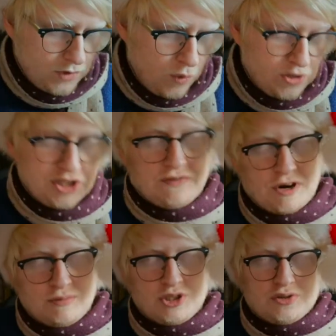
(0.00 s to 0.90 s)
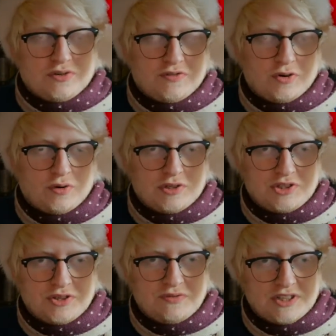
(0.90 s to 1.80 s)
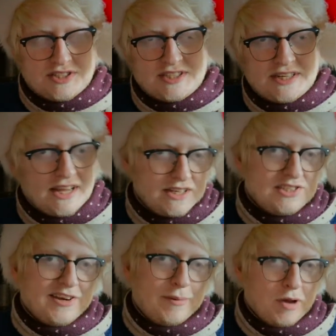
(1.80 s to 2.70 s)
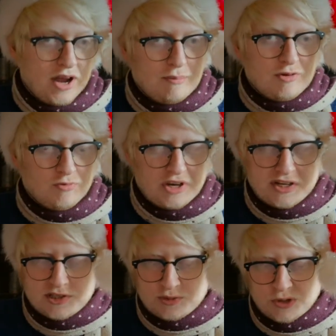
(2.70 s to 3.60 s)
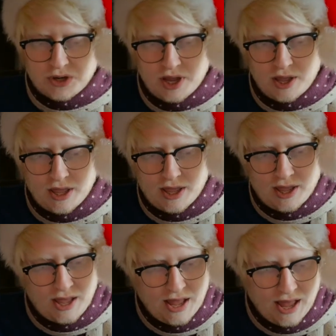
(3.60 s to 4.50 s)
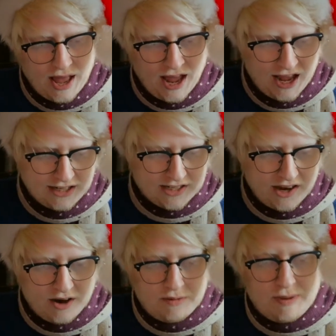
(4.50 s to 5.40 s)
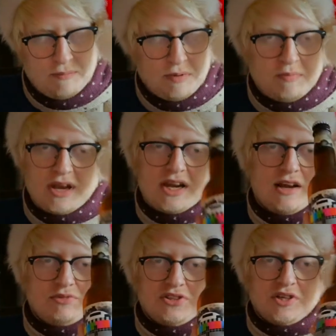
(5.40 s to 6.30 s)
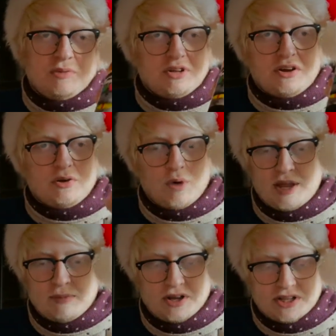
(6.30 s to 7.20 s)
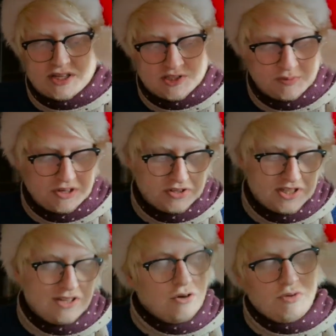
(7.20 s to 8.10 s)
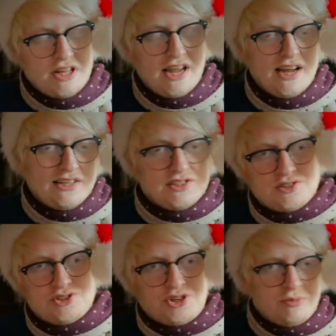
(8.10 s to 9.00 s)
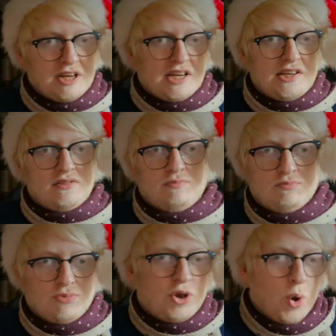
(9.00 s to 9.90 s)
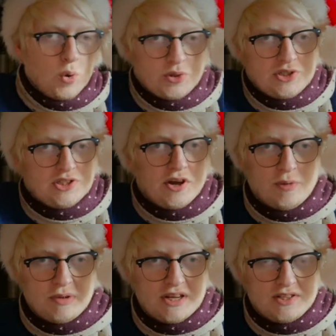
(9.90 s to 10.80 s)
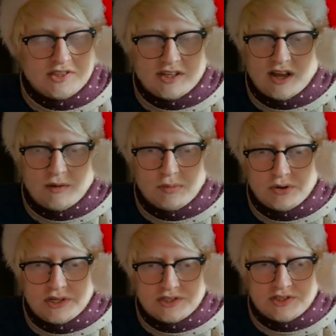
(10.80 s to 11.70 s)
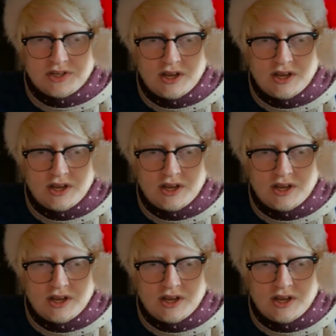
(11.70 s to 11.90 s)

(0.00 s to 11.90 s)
which I very much look forward to visiting next time I am in Regensburg. And I remember being absolutely blown away by this, because I'd not really had too many ghost style beers at that point.